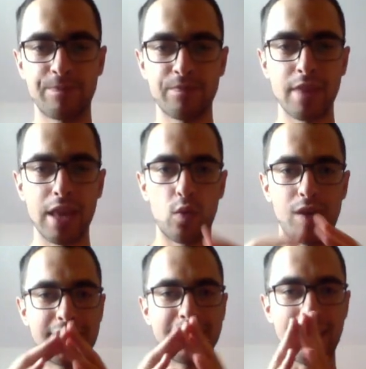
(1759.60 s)
When
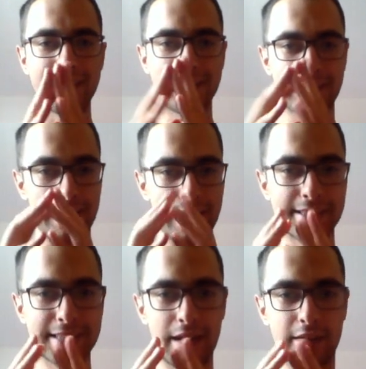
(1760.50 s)
deciding the next
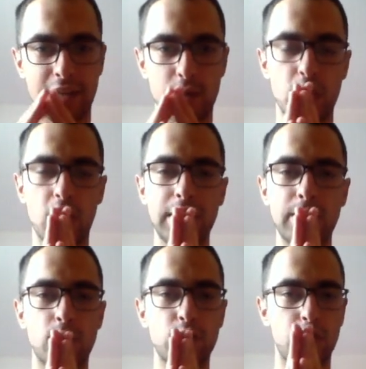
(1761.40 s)
character, we only
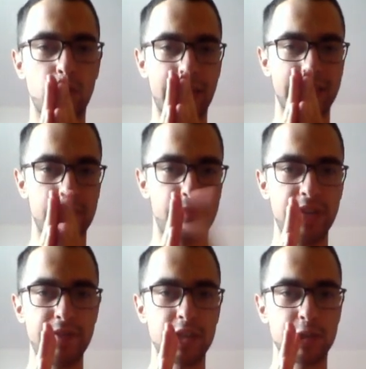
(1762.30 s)
want to look at the
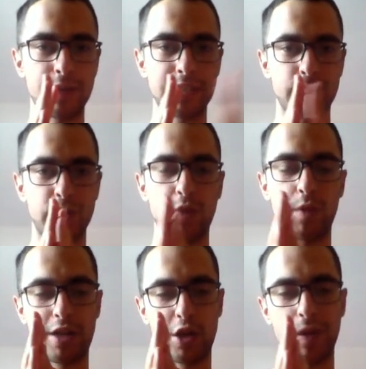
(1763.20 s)
previous ones. We don't want to
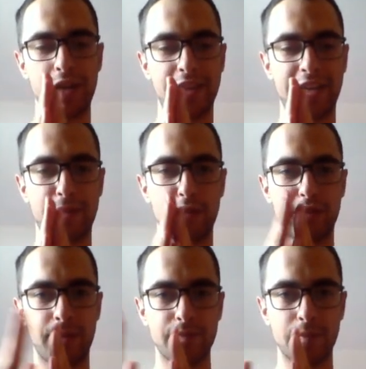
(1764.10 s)
know anything about
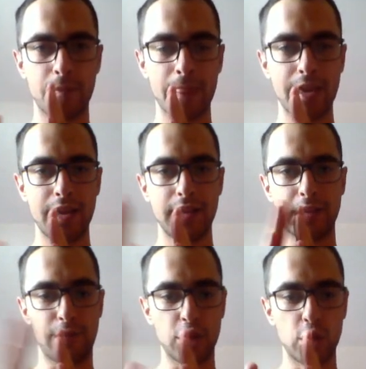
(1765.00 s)
the
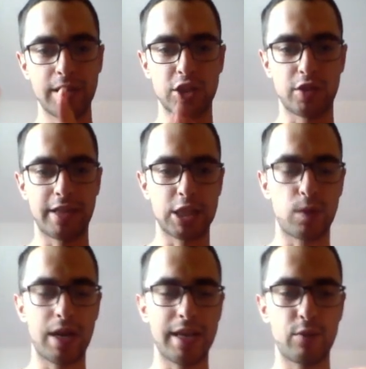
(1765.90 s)
following. So that's
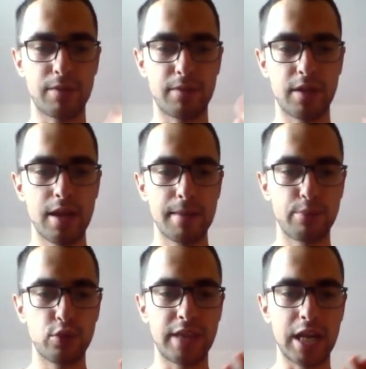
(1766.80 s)
why we put
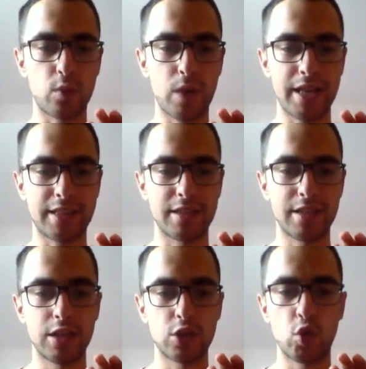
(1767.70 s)
their weight
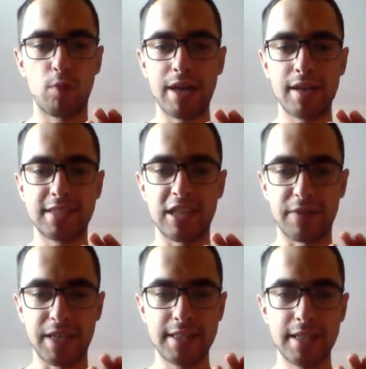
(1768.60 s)
to minus
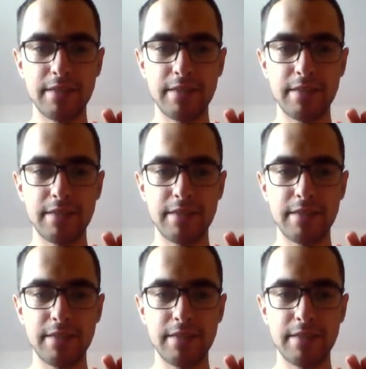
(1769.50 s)
infinity.